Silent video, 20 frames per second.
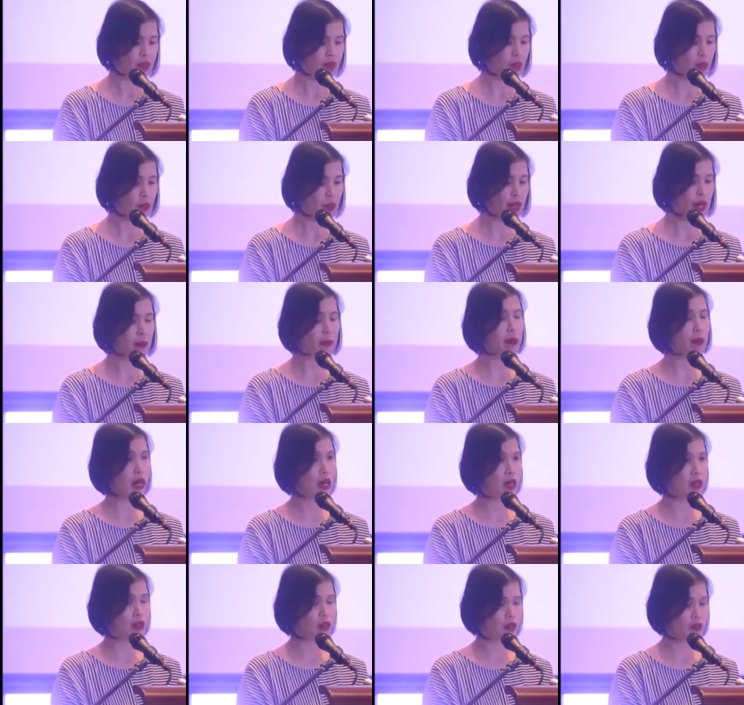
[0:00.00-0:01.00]
We are
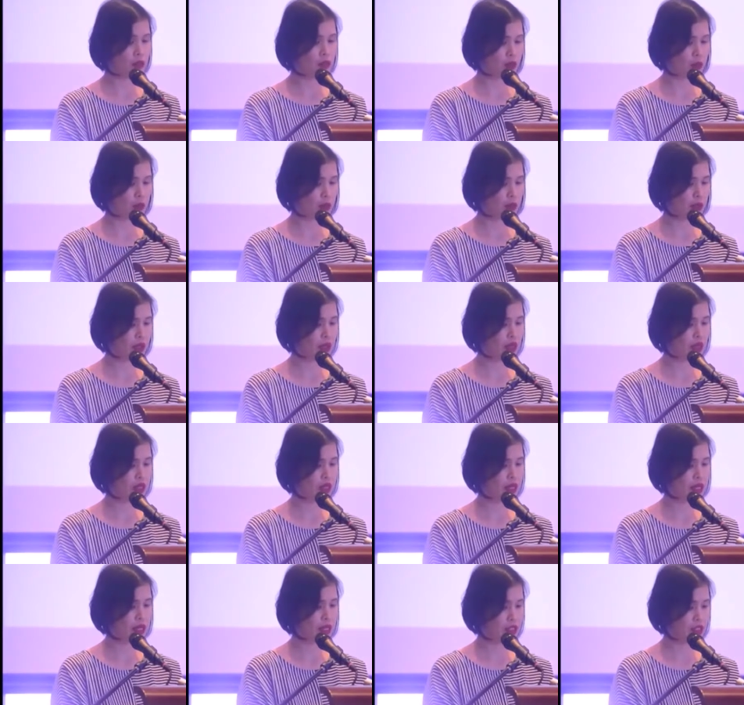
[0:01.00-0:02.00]
proud of what Wilcon
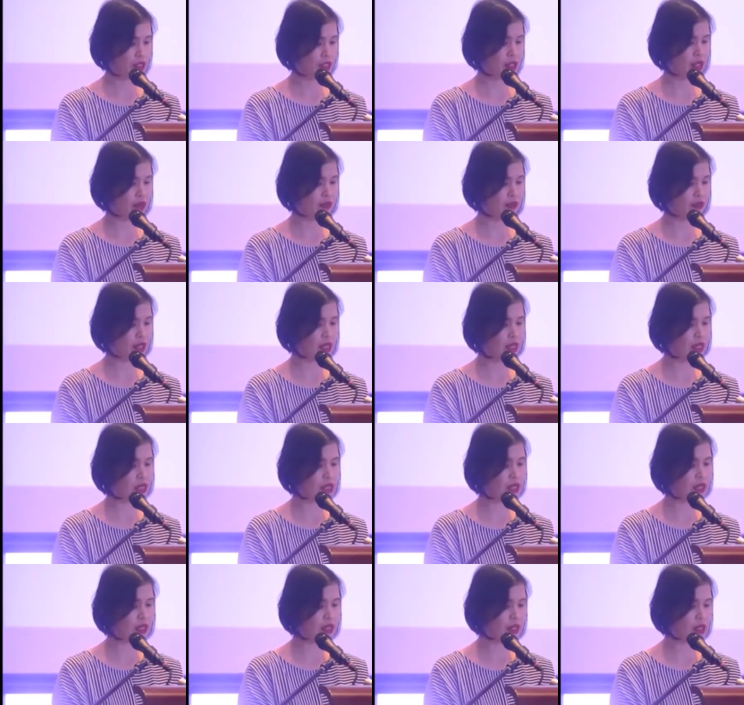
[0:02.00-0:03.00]
has achieved in
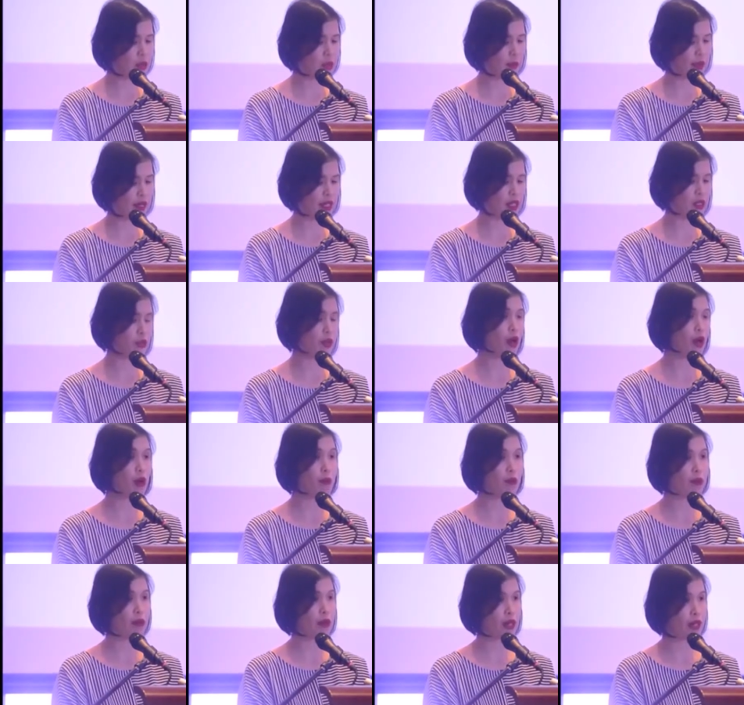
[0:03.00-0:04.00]
this little space we
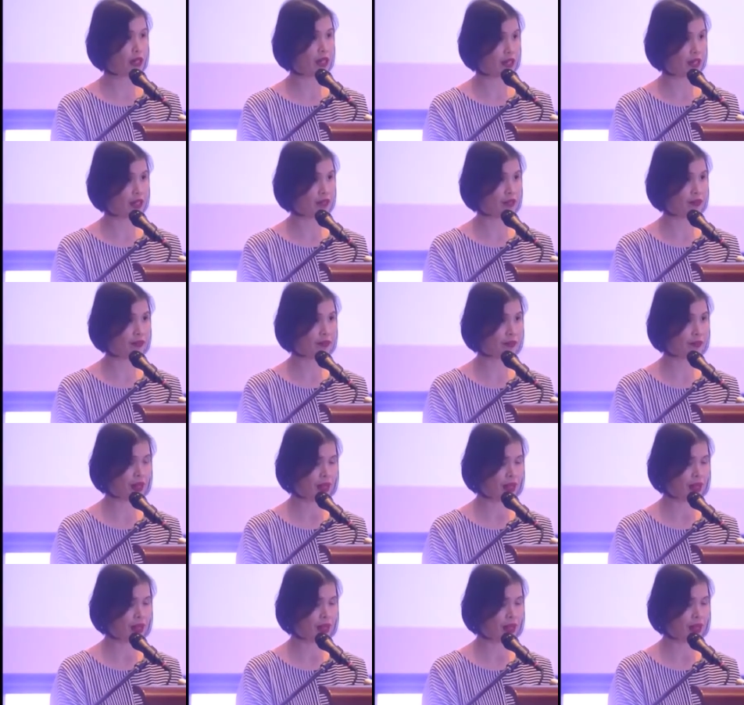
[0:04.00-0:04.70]
operate in.